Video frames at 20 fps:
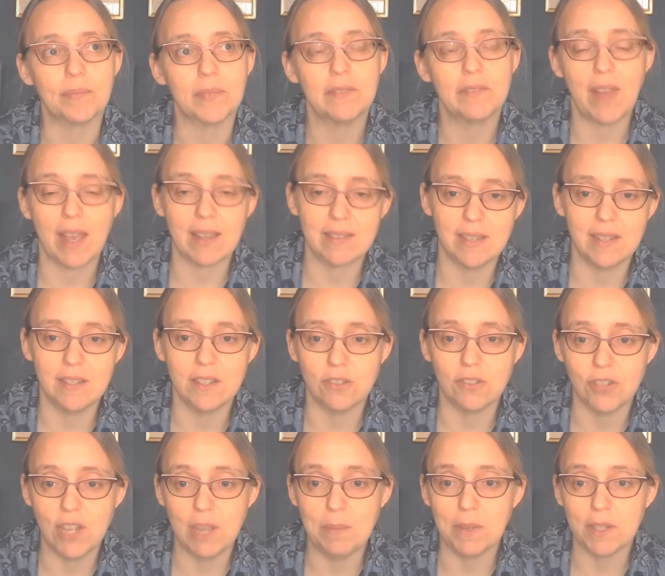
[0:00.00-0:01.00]
vaccines and
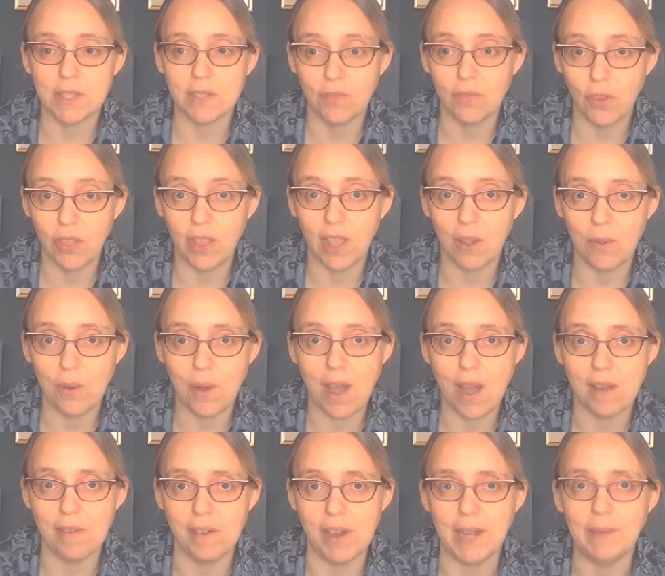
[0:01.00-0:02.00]
treatments for the
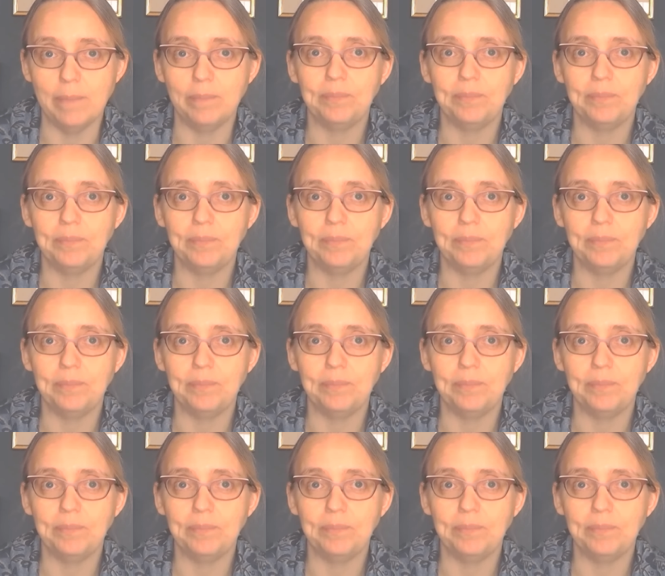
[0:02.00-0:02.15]
inquiry.